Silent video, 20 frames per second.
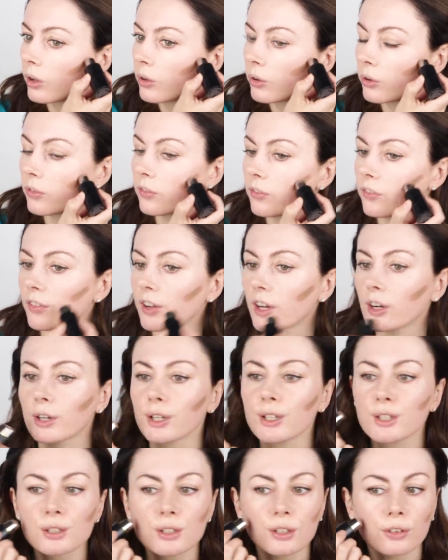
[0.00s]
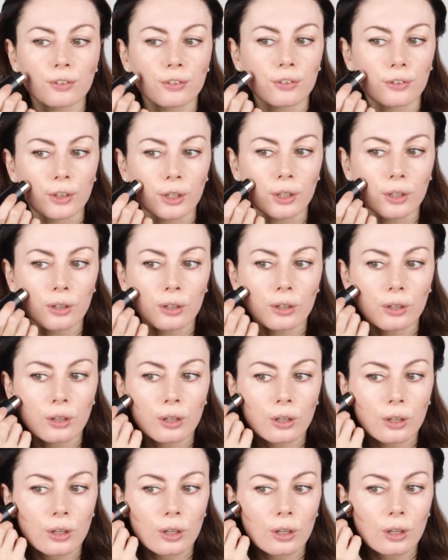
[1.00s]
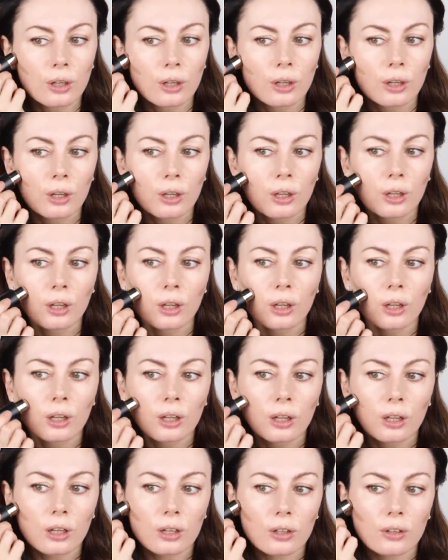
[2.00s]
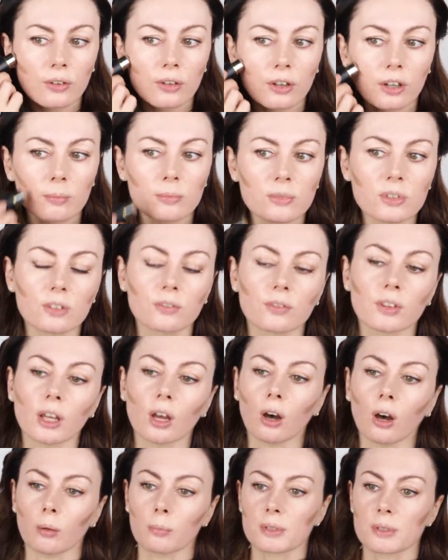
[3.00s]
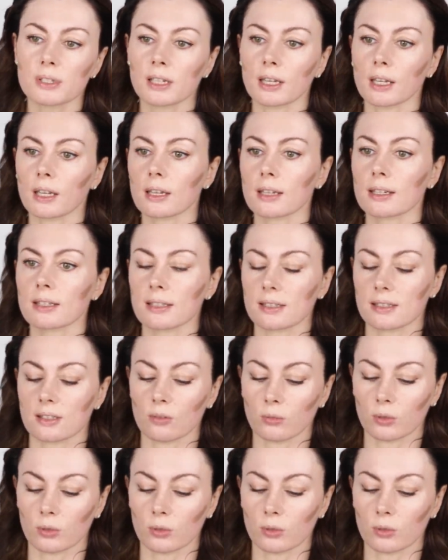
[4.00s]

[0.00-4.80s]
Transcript: So very different in terms of the optics.